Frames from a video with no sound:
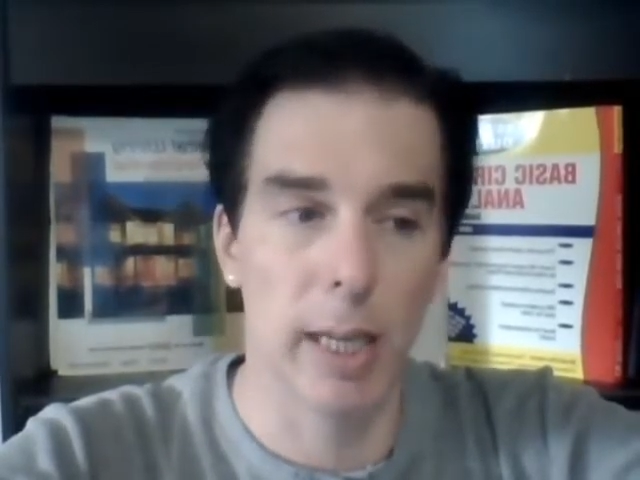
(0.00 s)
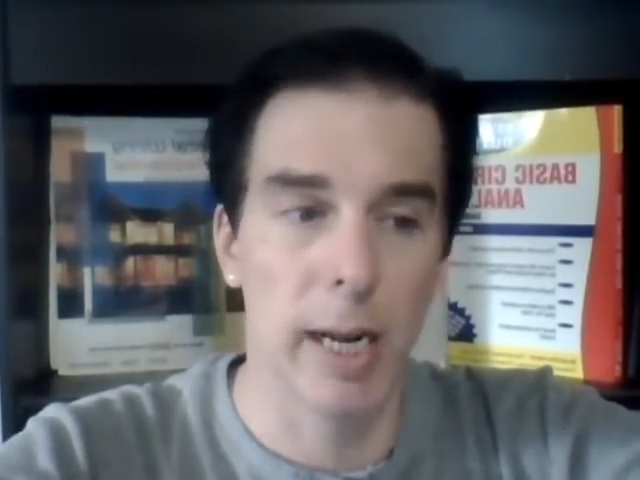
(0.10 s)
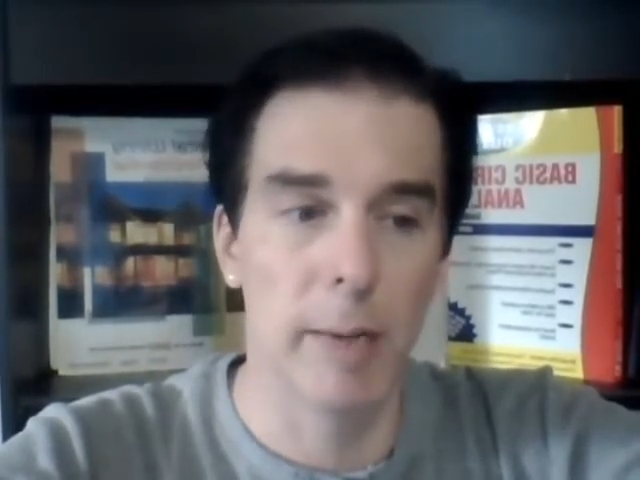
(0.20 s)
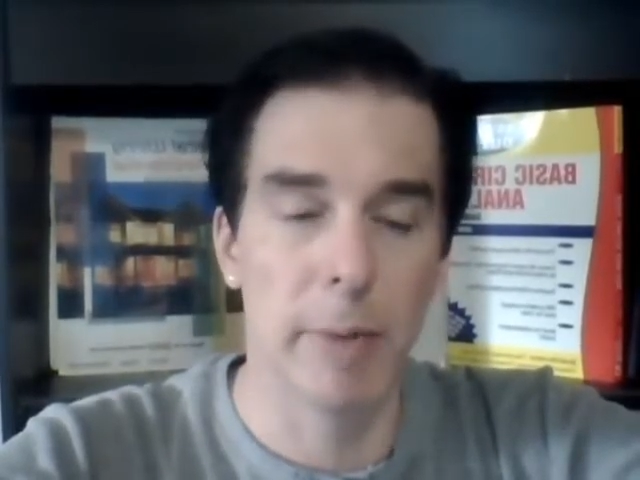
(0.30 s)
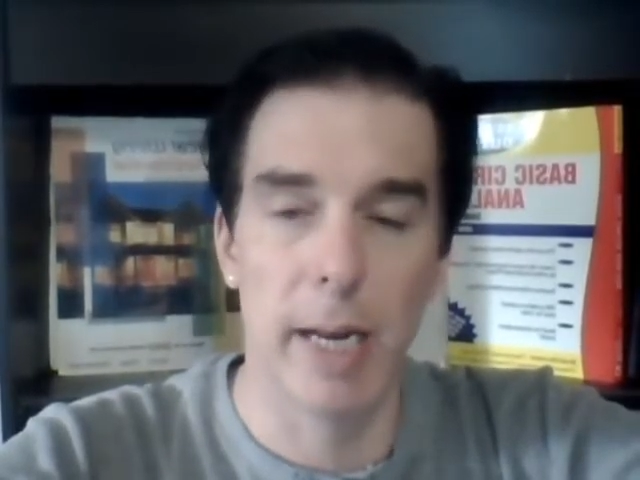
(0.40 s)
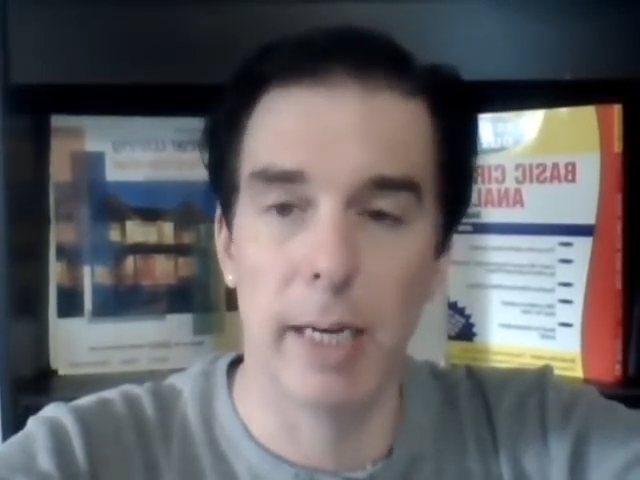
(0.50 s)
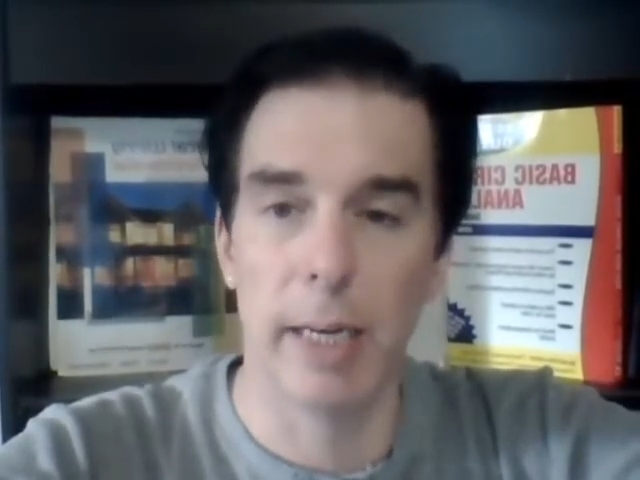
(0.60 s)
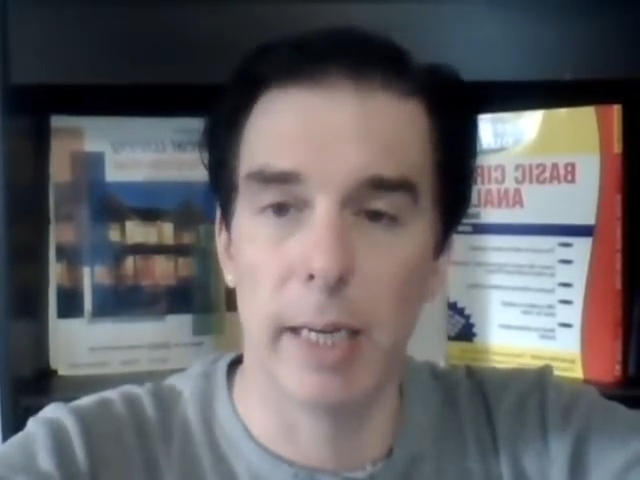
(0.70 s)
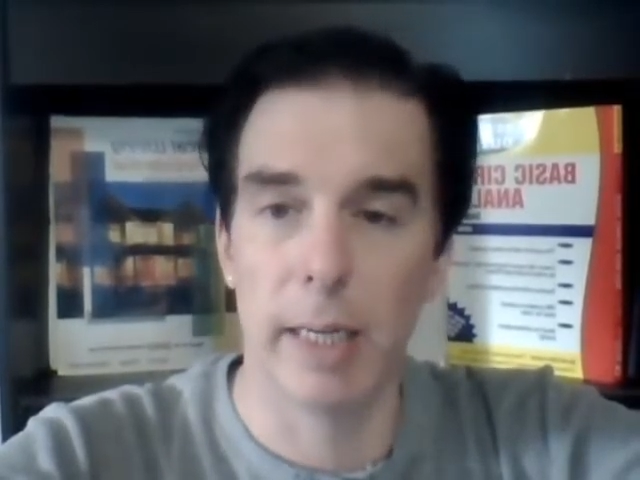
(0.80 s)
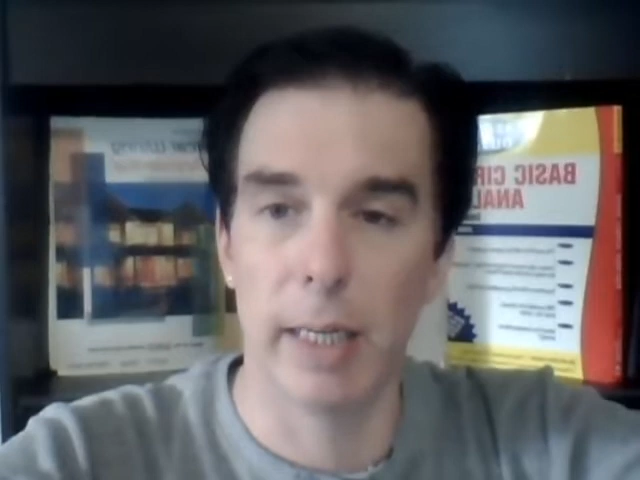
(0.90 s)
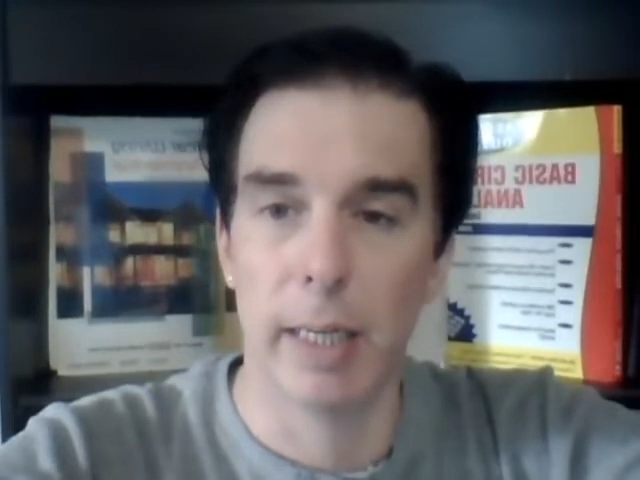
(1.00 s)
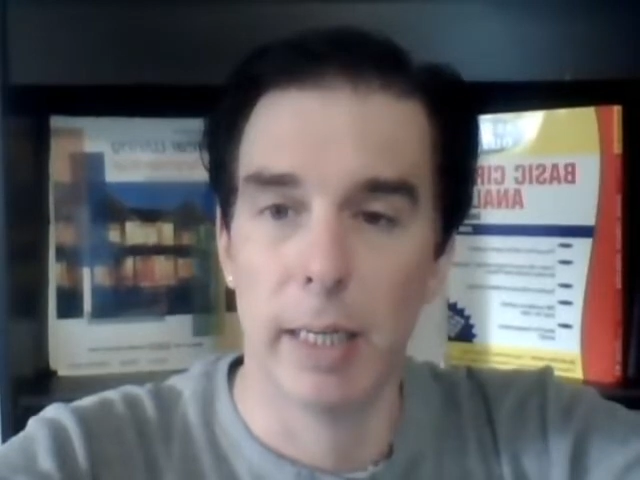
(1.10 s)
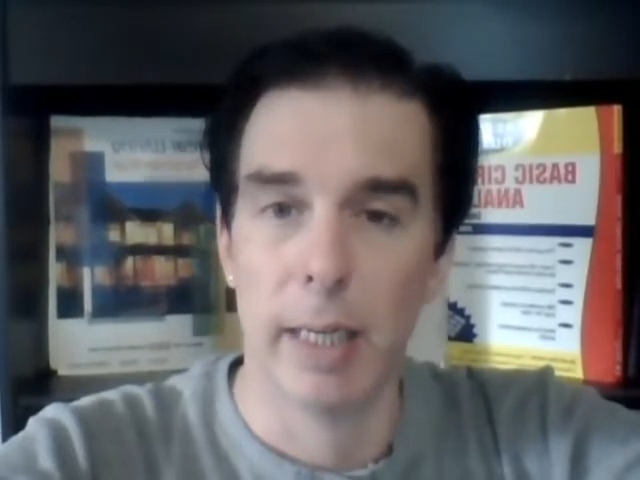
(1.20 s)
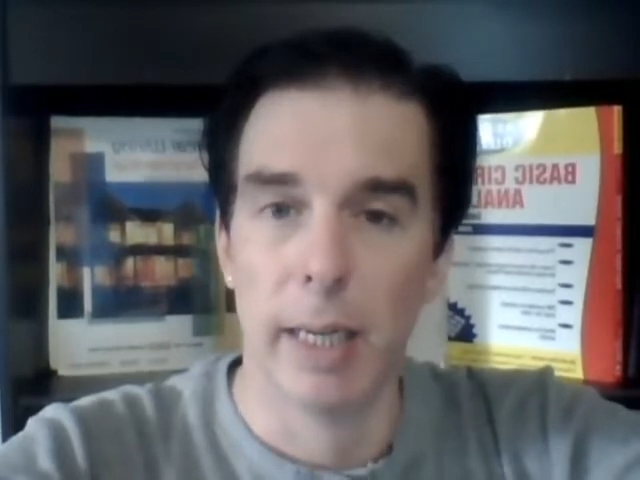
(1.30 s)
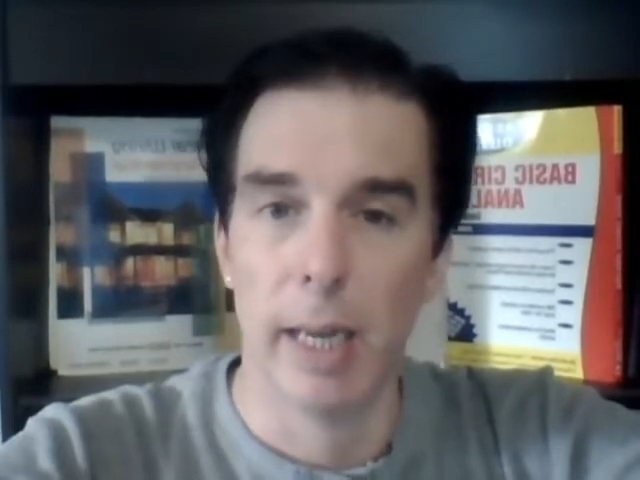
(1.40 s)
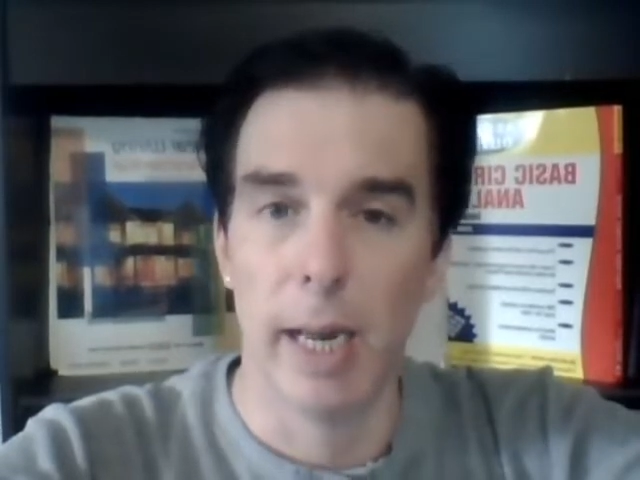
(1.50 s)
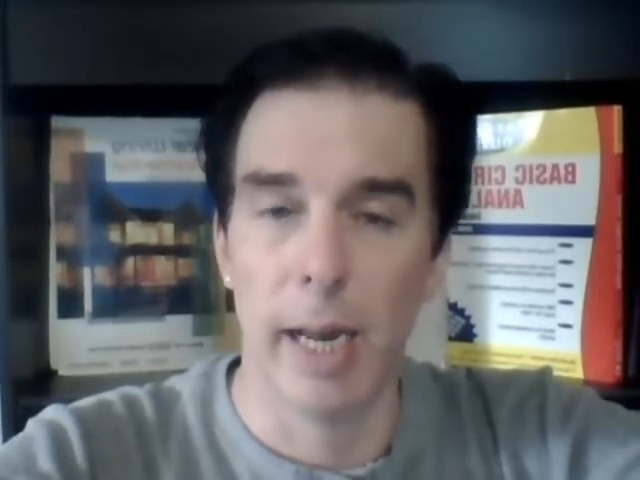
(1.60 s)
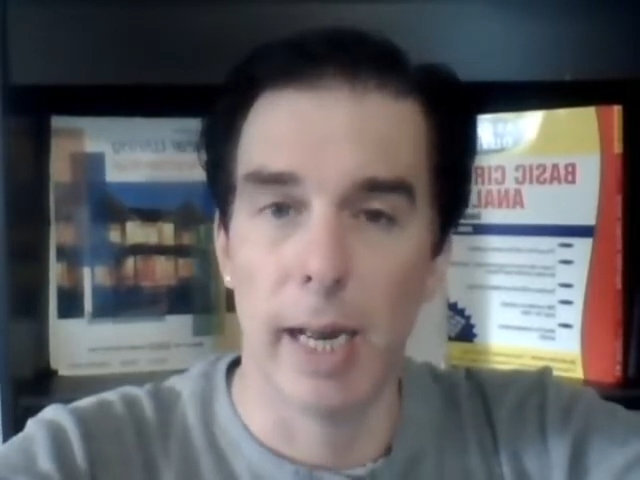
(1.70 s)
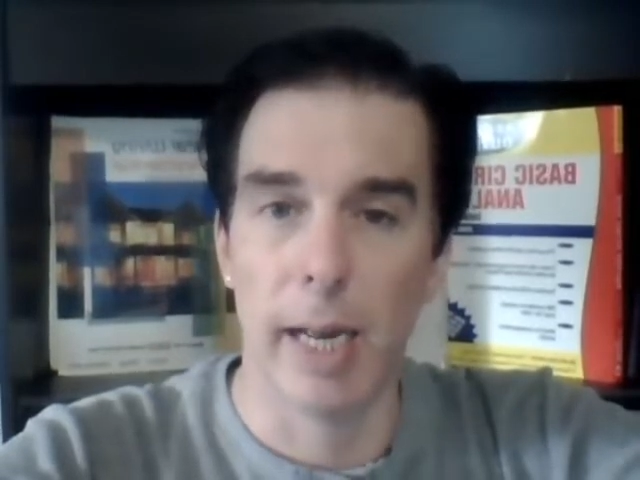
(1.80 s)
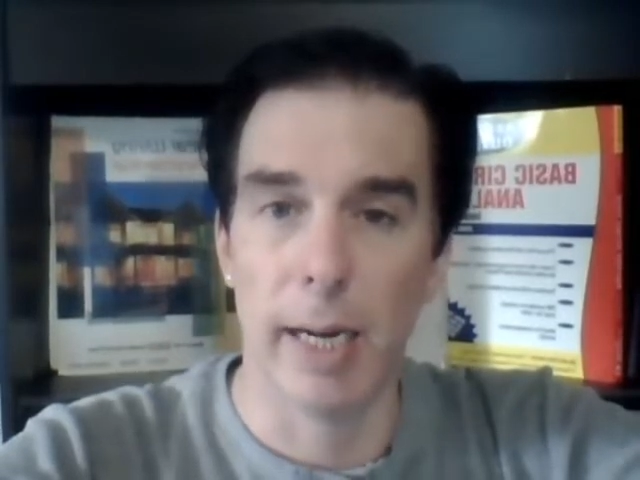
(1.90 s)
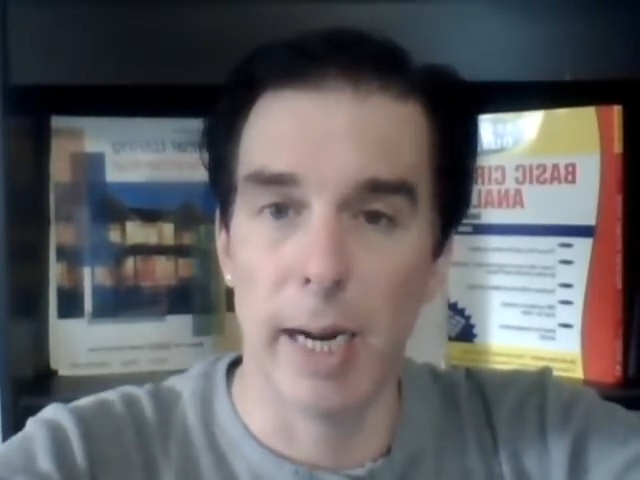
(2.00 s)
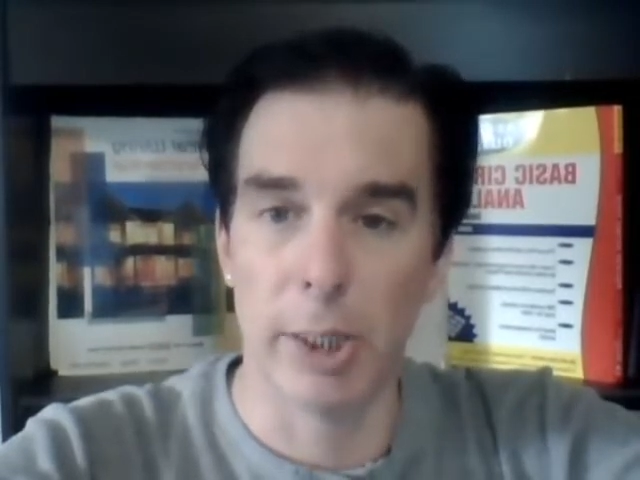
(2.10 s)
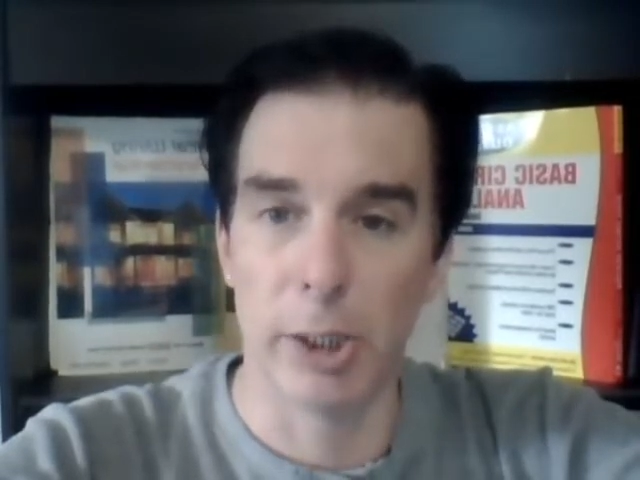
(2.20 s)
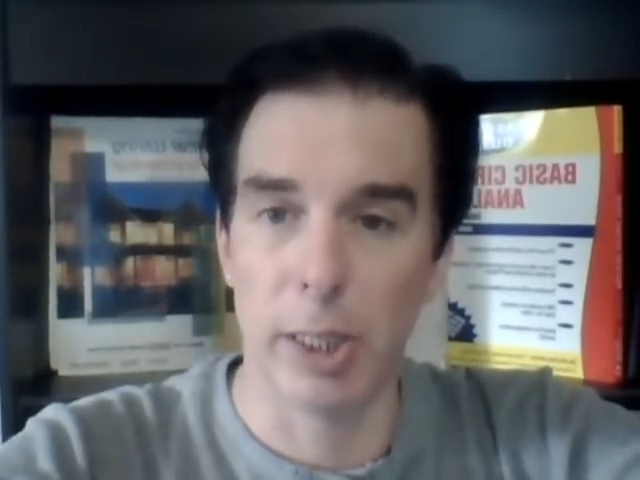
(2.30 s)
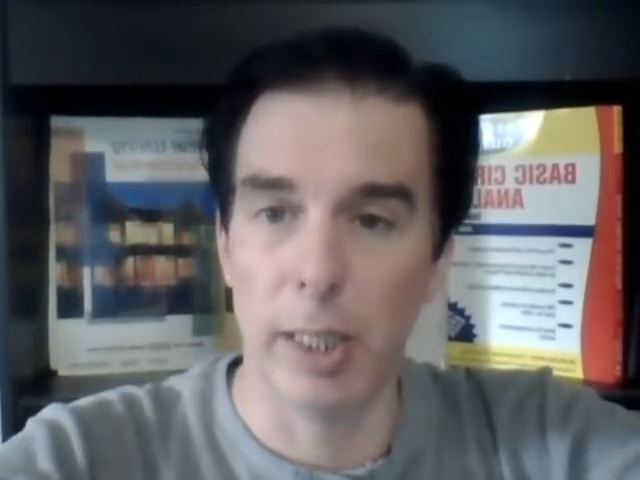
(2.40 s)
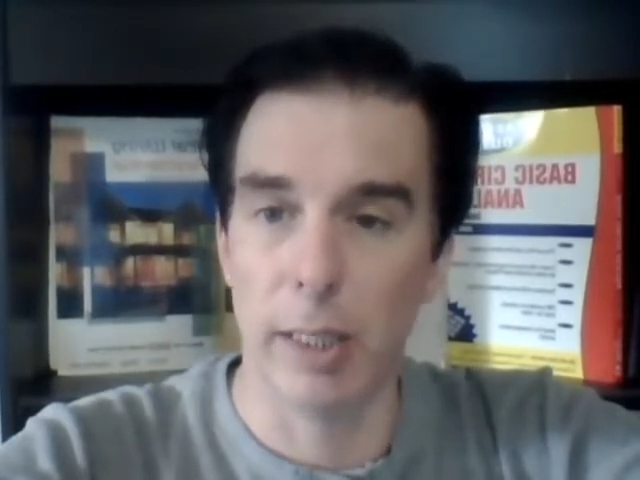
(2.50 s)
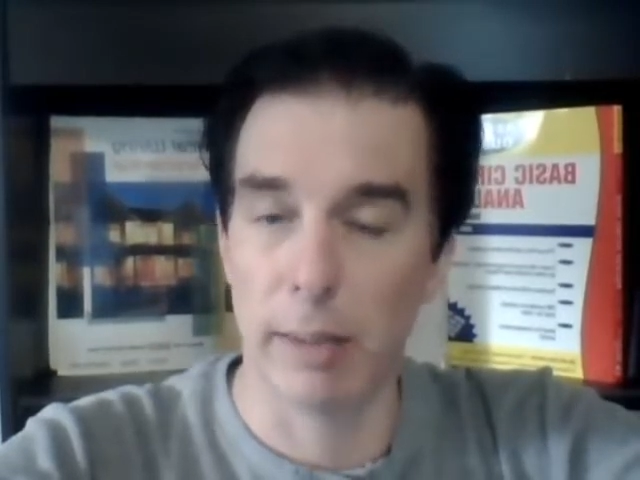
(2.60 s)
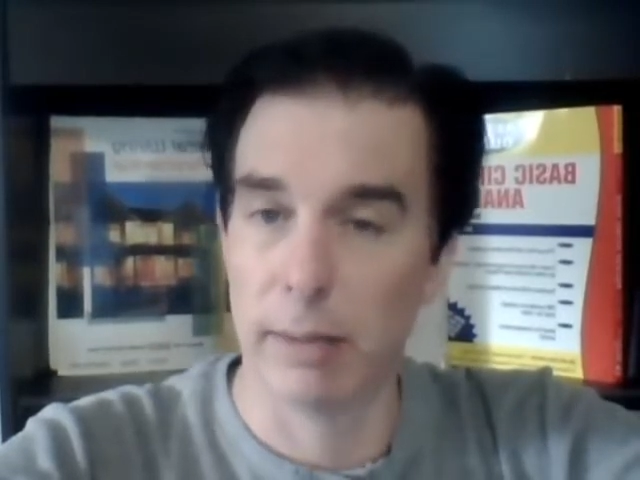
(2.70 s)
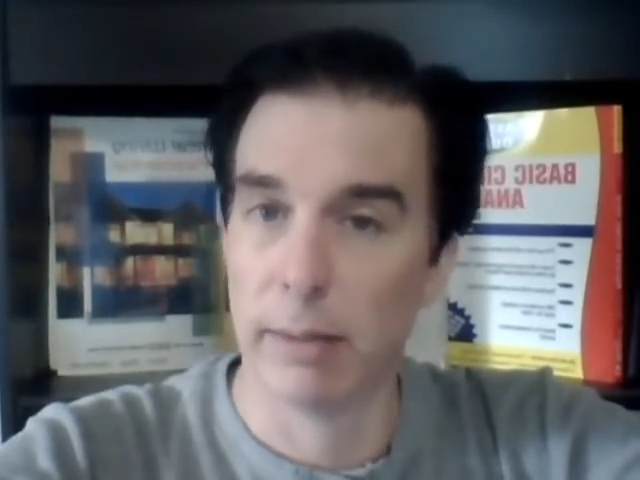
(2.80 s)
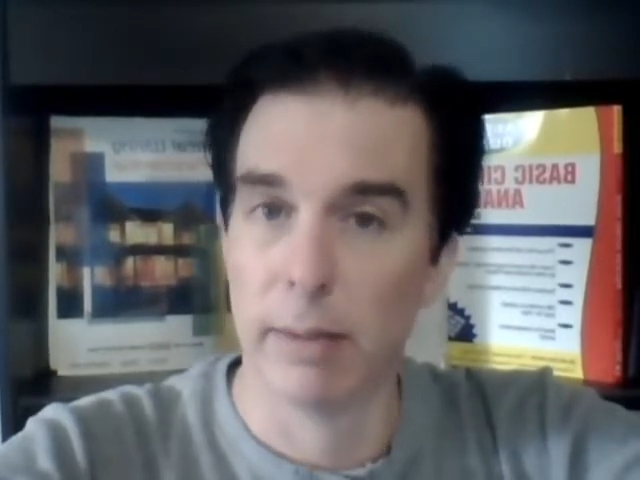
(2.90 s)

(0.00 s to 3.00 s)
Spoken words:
that I'm heading in and actually